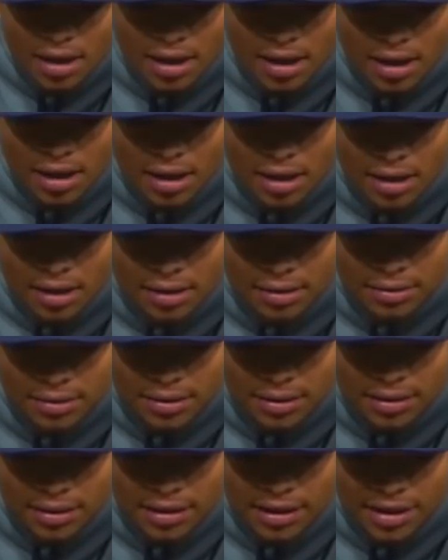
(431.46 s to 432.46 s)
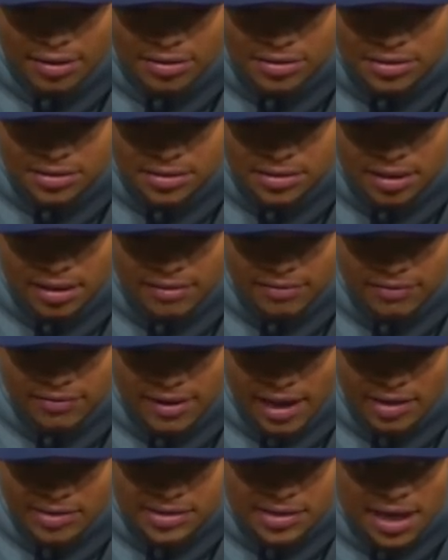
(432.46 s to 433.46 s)
The other stuff
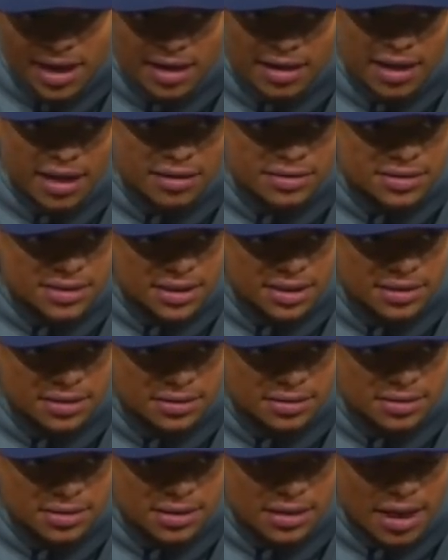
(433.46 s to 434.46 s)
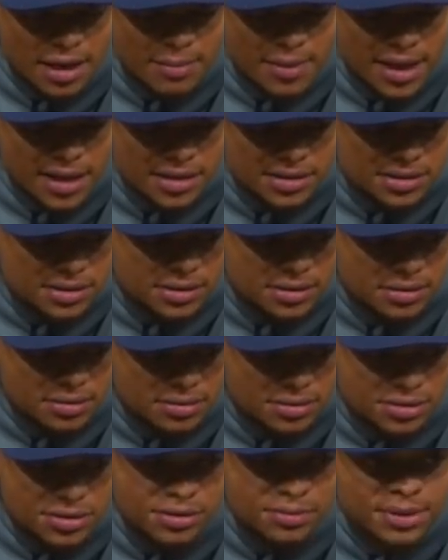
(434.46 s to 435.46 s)
outside of that tend to not matter
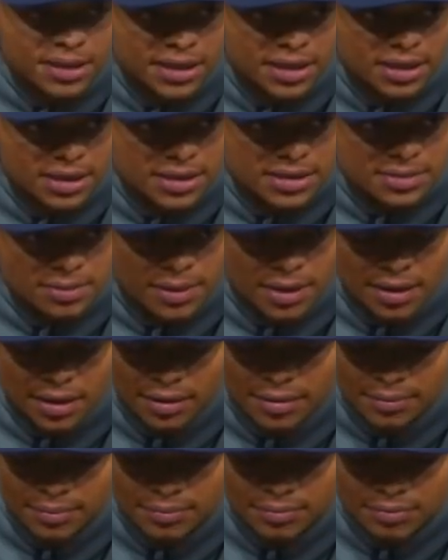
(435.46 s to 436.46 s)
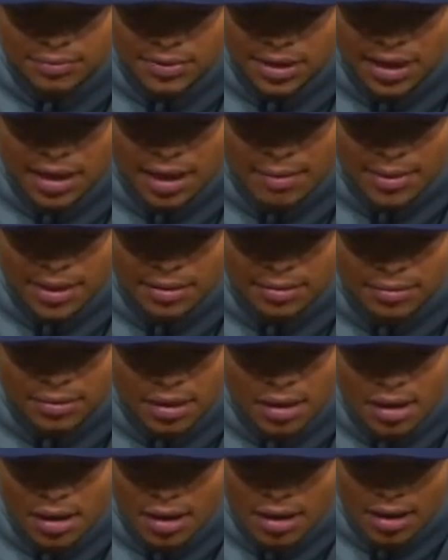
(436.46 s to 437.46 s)
to me, at least. But yeah, I mean,
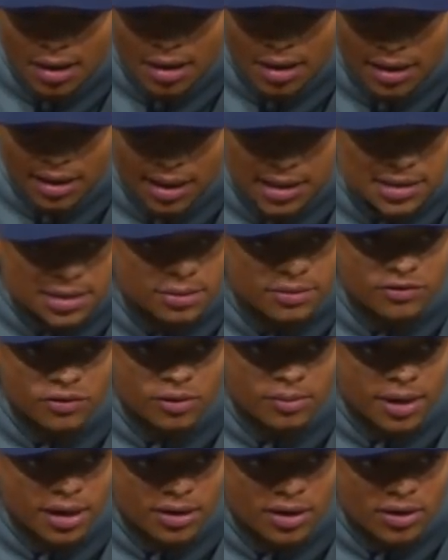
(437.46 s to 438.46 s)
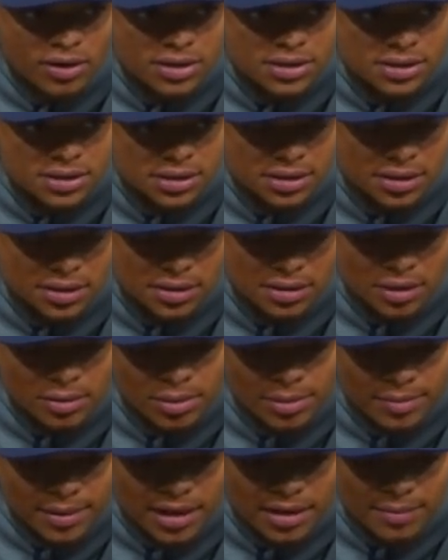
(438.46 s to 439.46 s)
so before, my goal is to, you know,
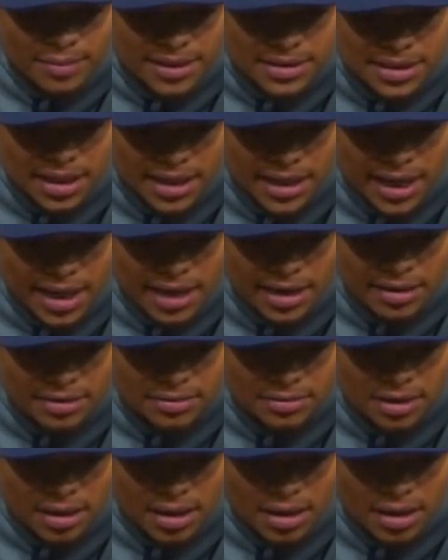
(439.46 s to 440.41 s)
prepare the best I can and